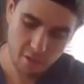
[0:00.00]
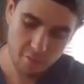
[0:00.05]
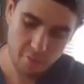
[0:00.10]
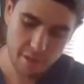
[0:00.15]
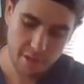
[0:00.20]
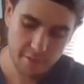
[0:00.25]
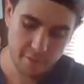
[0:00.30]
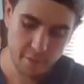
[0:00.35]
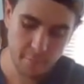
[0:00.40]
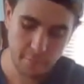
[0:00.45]

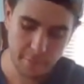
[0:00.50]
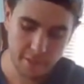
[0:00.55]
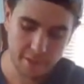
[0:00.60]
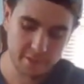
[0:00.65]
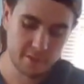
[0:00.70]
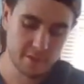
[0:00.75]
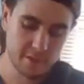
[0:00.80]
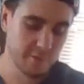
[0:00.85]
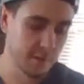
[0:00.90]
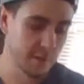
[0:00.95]
around the
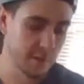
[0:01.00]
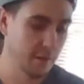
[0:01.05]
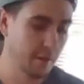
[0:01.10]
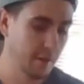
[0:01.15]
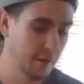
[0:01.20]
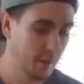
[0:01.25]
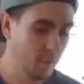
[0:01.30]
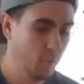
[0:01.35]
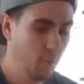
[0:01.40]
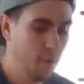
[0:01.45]
base of it. All
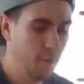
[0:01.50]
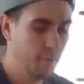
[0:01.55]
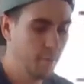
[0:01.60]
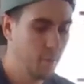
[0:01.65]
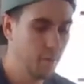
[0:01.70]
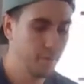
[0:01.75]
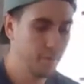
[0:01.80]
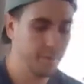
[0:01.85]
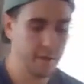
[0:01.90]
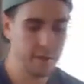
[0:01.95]
right, one
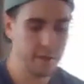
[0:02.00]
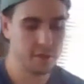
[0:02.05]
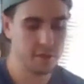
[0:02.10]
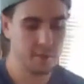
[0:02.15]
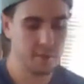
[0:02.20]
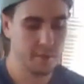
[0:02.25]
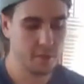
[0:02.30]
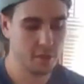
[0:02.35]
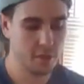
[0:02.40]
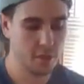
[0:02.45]
more for
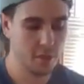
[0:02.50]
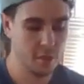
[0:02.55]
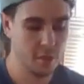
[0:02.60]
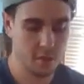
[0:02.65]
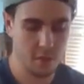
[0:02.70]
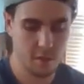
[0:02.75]
extra measure.